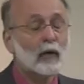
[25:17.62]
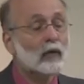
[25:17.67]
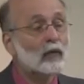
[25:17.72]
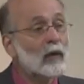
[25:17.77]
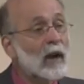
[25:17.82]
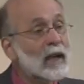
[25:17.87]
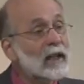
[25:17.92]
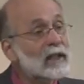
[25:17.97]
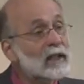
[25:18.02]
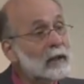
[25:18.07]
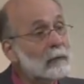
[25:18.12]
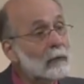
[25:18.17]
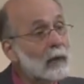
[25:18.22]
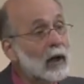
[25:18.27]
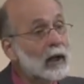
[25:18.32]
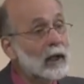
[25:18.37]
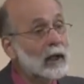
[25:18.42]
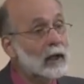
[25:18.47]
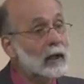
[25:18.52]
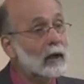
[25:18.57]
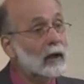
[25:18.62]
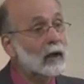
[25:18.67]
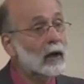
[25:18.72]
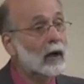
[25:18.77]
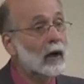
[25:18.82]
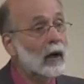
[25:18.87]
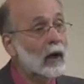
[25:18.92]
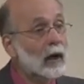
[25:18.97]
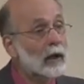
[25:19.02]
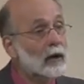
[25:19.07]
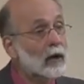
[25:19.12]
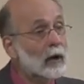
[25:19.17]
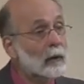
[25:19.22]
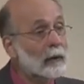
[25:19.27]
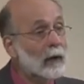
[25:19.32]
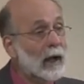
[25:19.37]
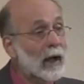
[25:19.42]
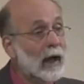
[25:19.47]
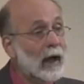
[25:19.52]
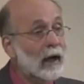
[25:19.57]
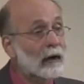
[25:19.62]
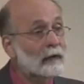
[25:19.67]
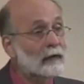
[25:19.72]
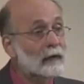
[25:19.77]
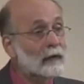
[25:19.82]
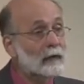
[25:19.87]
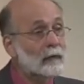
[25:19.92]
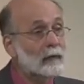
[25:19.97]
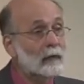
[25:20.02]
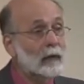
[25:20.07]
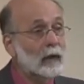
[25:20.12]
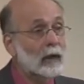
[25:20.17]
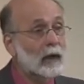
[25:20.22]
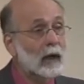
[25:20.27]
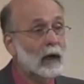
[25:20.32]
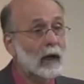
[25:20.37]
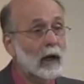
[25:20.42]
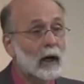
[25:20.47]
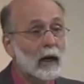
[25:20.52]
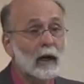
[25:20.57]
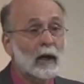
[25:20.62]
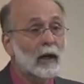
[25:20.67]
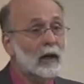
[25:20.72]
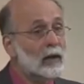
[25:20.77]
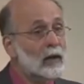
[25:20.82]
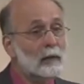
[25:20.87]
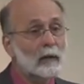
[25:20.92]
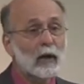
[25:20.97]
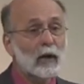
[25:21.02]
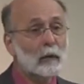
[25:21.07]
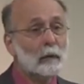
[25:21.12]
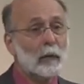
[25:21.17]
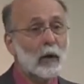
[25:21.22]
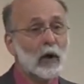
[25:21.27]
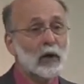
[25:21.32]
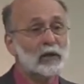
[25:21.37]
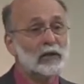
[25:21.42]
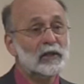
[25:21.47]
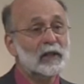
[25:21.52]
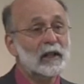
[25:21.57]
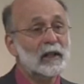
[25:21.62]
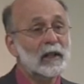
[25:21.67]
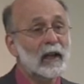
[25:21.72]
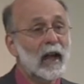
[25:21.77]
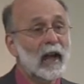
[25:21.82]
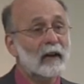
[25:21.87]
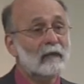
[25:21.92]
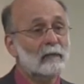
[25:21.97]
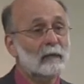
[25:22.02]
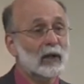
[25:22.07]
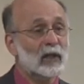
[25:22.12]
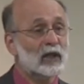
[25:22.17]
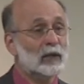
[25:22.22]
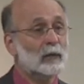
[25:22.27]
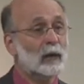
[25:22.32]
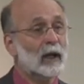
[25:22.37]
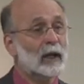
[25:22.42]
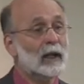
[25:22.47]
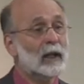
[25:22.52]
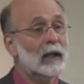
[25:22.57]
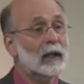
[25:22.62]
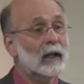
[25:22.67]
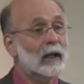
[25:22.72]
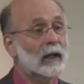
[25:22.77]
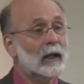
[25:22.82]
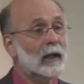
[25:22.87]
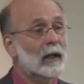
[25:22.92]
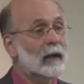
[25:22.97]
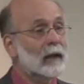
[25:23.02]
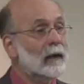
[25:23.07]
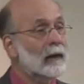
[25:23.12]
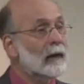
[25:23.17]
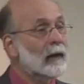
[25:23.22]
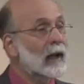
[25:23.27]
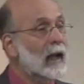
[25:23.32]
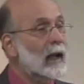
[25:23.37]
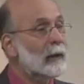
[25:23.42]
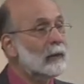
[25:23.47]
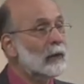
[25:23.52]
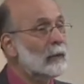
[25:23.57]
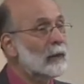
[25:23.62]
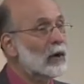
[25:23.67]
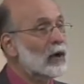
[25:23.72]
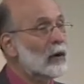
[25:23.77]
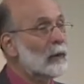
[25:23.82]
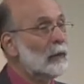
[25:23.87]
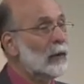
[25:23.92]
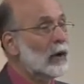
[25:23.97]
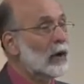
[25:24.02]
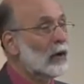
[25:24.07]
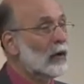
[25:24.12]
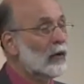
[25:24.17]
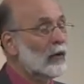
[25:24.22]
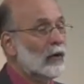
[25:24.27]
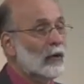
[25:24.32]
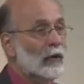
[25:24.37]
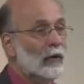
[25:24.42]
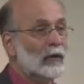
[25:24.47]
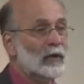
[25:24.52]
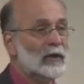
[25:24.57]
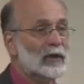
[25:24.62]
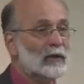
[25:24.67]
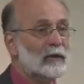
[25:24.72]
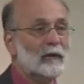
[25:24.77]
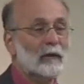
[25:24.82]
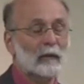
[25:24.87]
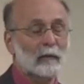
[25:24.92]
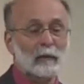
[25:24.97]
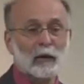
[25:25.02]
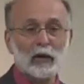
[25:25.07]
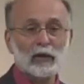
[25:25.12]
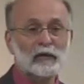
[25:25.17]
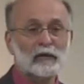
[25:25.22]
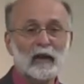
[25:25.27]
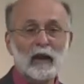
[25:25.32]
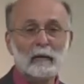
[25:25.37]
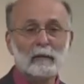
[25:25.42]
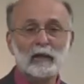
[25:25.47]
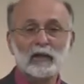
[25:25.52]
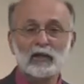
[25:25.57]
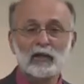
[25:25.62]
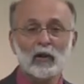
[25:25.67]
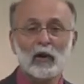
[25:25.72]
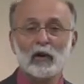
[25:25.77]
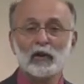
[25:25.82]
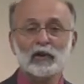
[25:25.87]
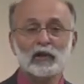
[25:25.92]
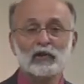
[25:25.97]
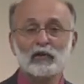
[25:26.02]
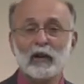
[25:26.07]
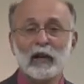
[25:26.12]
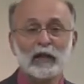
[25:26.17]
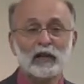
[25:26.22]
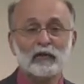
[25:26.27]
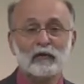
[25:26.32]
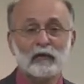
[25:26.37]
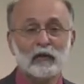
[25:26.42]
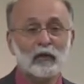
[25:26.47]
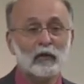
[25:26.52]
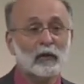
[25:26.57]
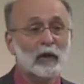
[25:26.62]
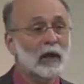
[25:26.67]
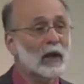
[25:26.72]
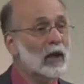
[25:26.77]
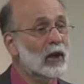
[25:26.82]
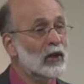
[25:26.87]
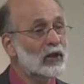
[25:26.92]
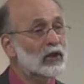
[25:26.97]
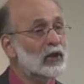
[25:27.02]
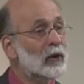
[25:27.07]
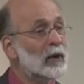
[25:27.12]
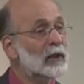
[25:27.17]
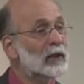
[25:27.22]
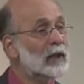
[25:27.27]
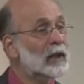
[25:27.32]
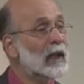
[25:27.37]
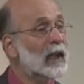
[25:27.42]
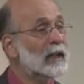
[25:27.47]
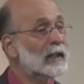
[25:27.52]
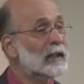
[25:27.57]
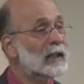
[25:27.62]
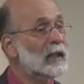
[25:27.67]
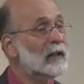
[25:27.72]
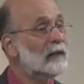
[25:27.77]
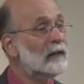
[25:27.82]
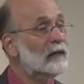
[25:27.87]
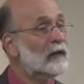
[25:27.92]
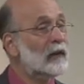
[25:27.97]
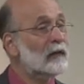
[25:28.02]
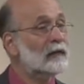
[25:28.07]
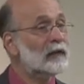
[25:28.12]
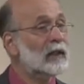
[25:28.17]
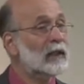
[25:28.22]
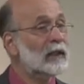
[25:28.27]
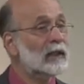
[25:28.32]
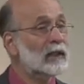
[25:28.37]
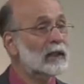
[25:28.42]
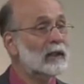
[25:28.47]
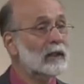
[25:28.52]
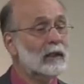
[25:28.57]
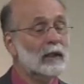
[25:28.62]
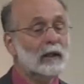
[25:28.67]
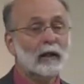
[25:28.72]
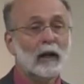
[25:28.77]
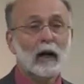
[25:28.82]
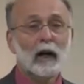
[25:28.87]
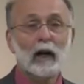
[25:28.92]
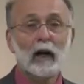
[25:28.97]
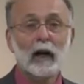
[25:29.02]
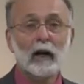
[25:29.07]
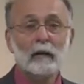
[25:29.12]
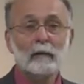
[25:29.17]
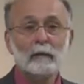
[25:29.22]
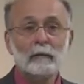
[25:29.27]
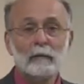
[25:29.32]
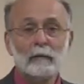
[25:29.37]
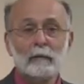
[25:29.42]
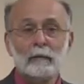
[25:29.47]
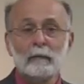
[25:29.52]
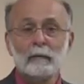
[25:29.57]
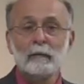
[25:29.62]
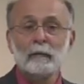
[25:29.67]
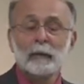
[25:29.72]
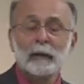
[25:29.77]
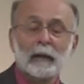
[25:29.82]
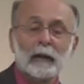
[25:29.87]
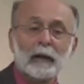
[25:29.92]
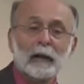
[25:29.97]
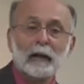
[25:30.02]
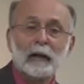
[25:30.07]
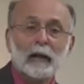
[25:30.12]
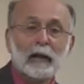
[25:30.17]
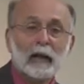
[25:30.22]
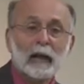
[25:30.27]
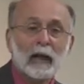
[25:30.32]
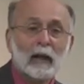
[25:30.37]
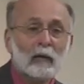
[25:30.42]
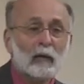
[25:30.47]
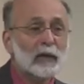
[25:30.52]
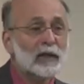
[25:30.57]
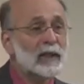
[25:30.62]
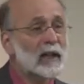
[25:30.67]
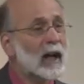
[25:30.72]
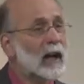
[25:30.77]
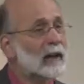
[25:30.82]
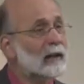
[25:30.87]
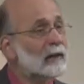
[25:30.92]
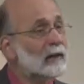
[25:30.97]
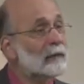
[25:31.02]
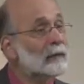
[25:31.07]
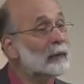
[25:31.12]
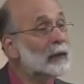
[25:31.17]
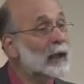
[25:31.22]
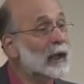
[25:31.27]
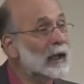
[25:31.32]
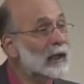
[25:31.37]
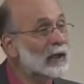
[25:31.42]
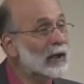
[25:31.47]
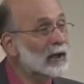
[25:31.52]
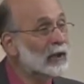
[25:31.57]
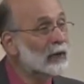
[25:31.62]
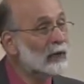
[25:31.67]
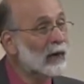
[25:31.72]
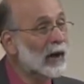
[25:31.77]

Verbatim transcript: raising money on our behalf. Uh, the Meeropols didn't have much money. Abel Meeropol's most famous song, Strange Fruit, during the 1950s uh, it was not played on the